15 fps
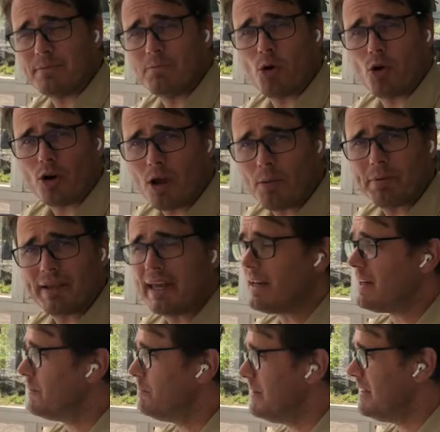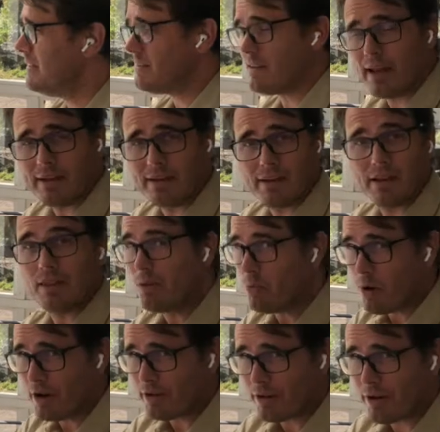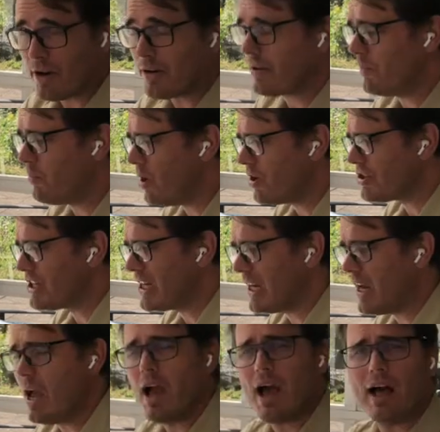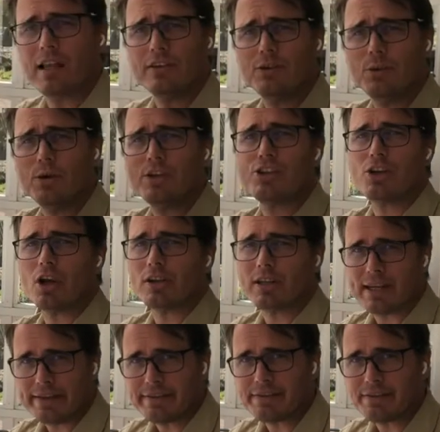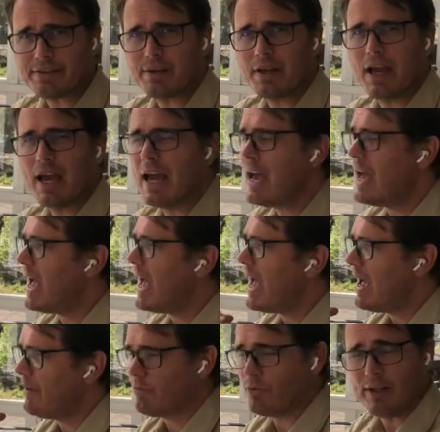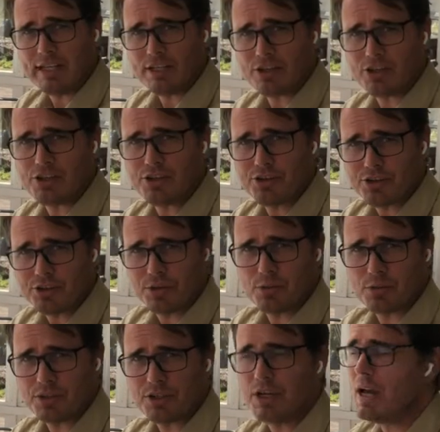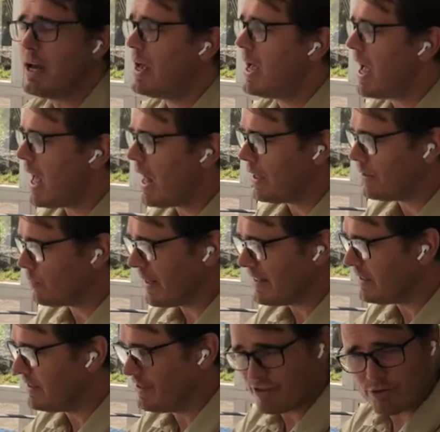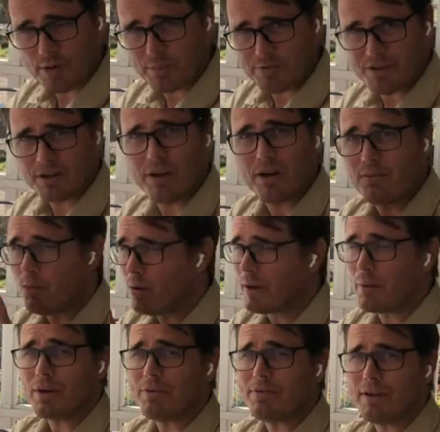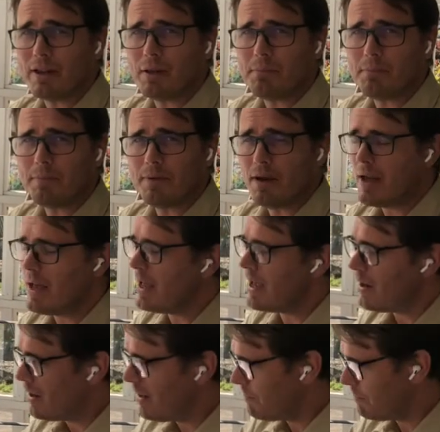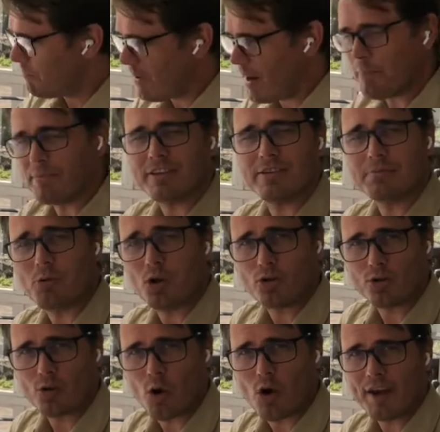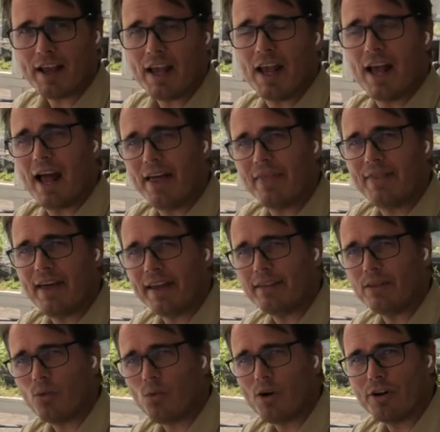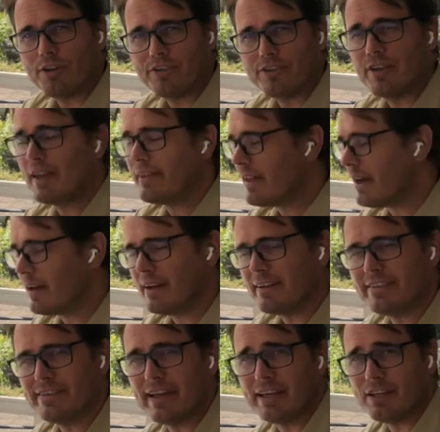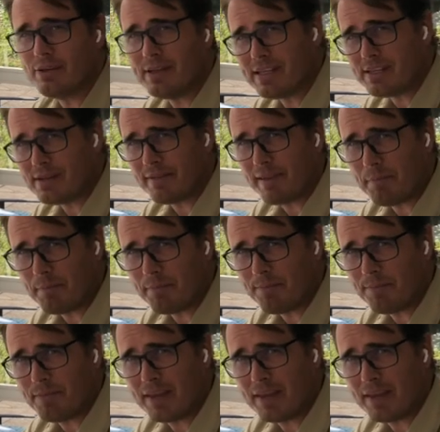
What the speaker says: it's a more complicated piece, like the one you're currently watching, I'll do a shot list. And for each shoot, I'll write a description of what I want to film, perhaps a small drawing, and then the words that I'm going to say to each of them.